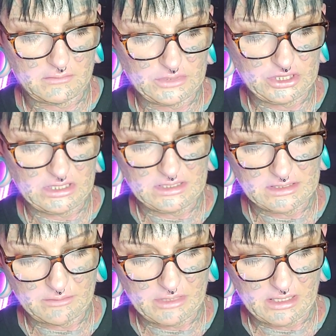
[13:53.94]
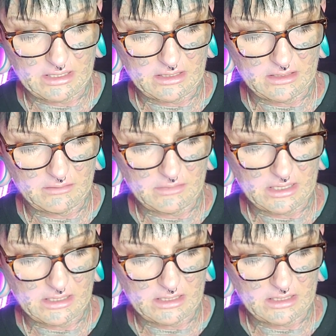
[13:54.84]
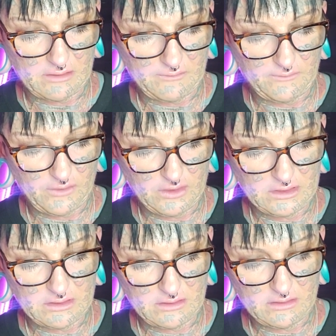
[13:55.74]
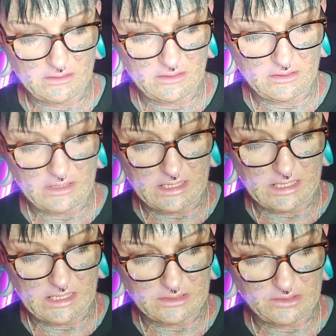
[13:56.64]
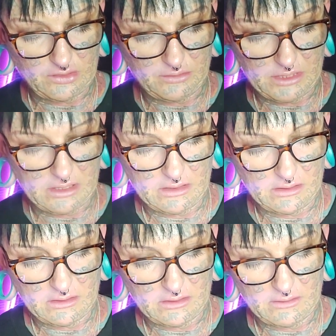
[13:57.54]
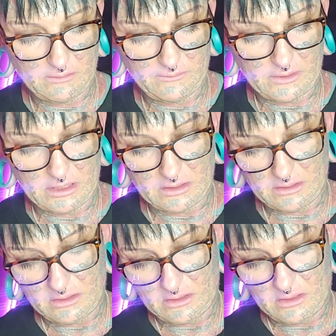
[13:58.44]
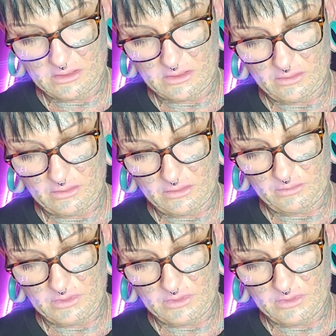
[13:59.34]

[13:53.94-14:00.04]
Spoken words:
she's bringing my food to do me for the